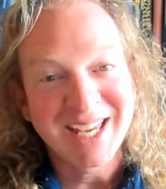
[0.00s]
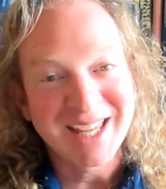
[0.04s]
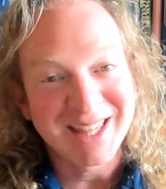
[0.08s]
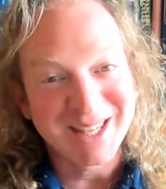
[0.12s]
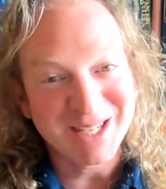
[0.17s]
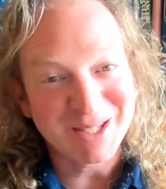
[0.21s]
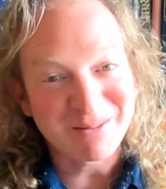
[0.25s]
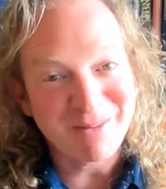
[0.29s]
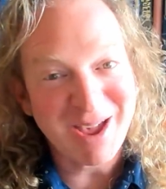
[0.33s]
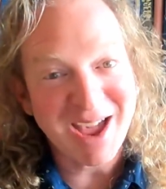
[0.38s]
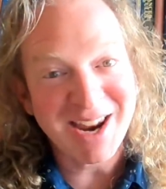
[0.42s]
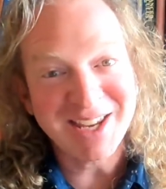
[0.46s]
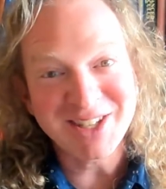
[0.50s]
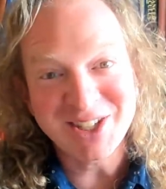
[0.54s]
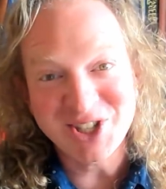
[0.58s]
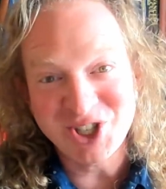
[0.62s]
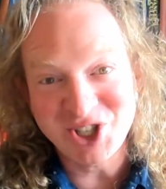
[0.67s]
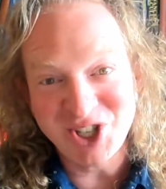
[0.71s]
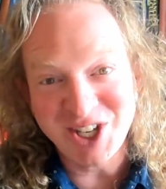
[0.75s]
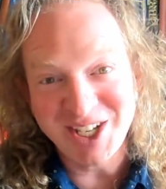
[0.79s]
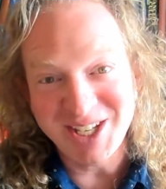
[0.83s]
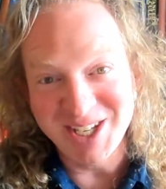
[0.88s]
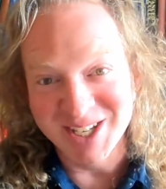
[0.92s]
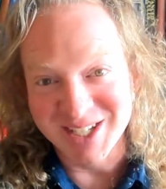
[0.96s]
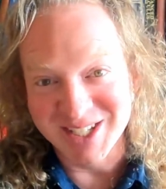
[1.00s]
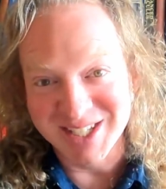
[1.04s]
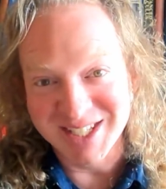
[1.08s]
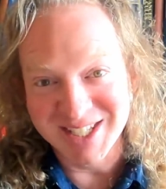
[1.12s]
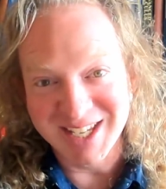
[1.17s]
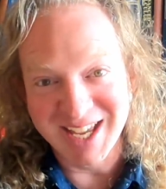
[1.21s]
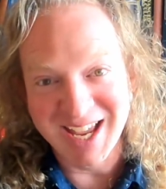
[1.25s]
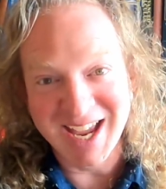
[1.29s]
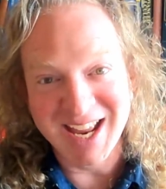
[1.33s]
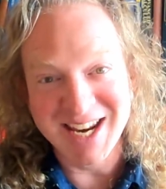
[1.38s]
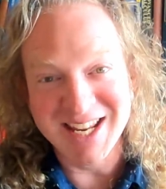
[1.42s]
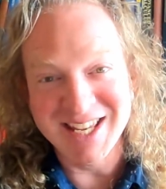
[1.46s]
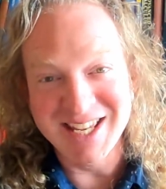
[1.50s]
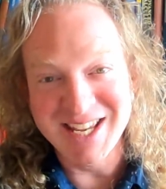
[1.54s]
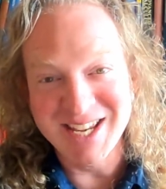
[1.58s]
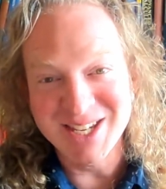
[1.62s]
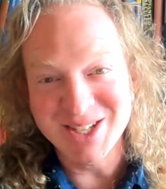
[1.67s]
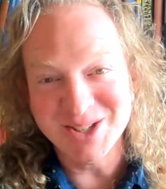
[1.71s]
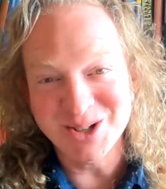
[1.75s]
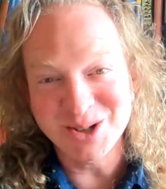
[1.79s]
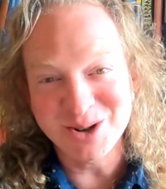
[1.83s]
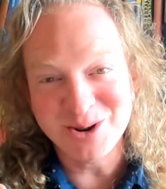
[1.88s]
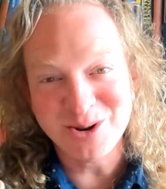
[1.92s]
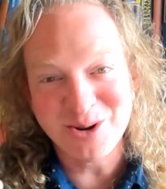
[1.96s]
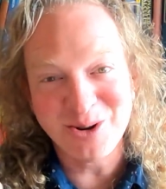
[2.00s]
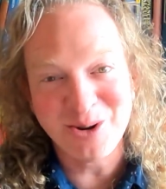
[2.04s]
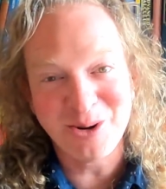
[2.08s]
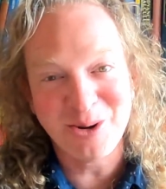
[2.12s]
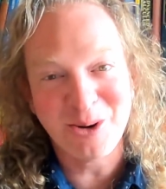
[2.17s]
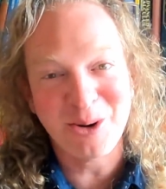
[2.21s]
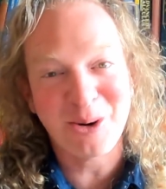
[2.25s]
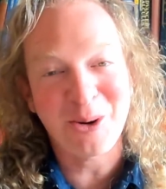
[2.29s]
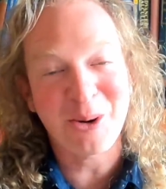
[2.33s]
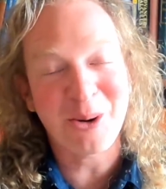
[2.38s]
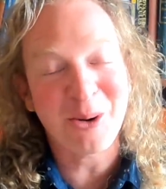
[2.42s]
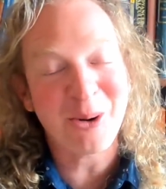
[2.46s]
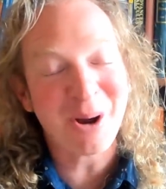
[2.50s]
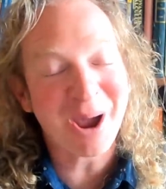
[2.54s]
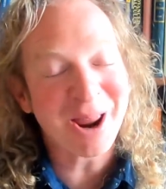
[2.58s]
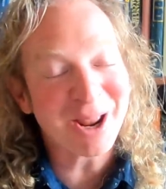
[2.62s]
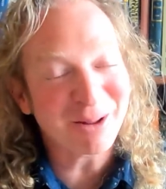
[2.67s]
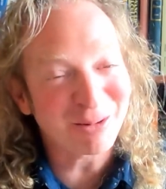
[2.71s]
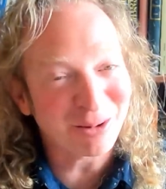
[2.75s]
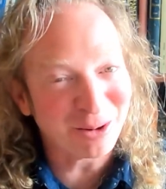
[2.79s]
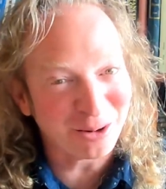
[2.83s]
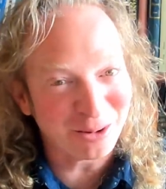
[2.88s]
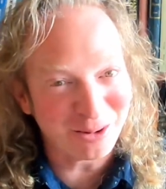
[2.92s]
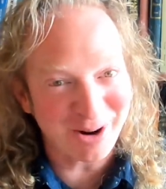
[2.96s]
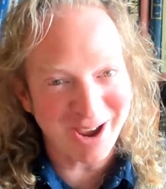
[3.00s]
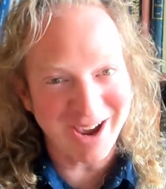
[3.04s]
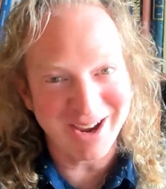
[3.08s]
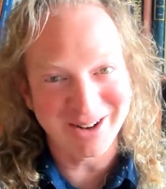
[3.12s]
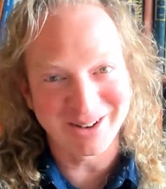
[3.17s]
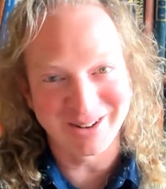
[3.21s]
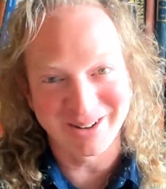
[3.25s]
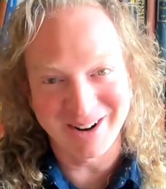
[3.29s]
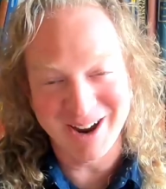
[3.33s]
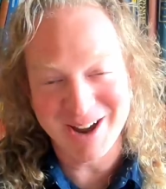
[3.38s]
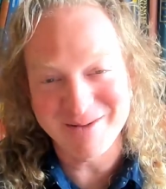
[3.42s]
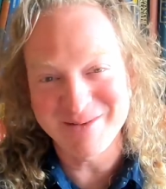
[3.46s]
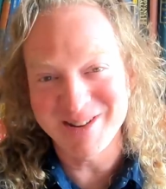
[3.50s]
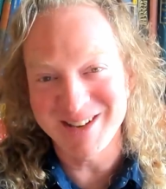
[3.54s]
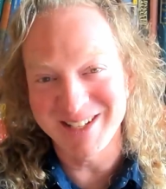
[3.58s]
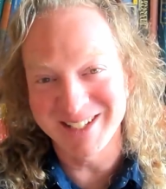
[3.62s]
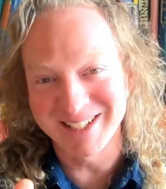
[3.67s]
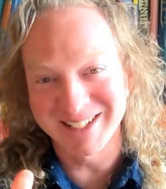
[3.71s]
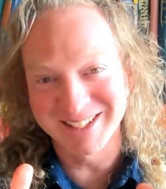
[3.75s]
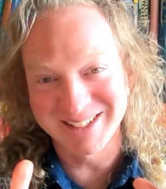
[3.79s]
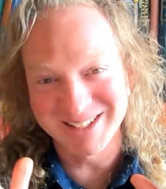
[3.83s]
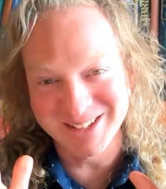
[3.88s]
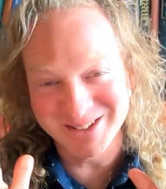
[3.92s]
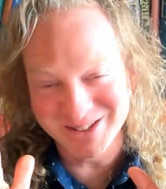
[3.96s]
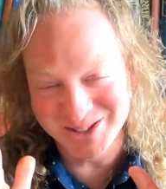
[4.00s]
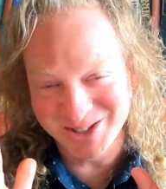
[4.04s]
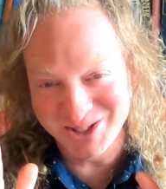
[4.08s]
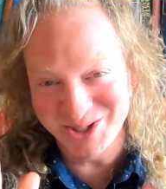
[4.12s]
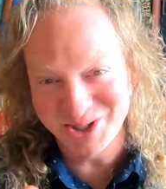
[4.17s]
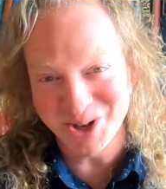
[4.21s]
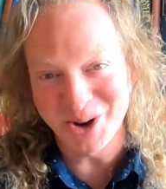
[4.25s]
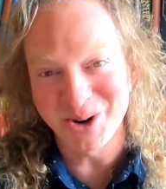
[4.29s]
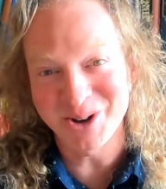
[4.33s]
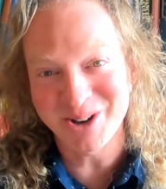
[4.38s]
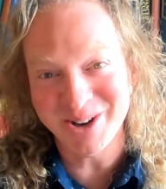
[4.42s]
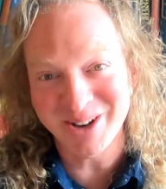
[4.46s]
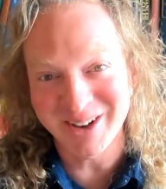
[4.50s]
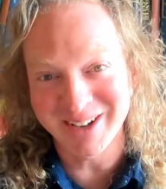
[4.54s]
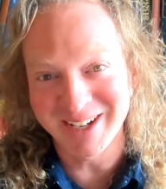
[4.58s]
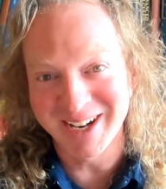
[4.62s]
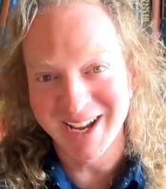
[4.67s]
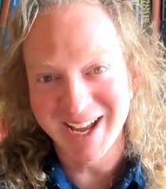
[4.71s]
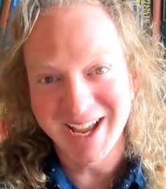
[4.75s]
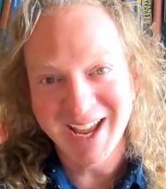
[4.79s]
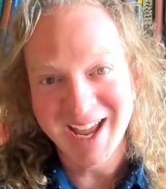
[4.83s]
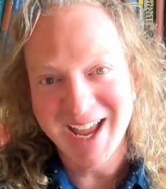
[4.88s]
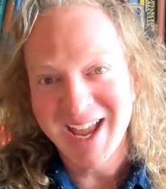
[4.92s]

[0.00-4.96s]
This man is a genius and he is an incredible writer. I mean, so good.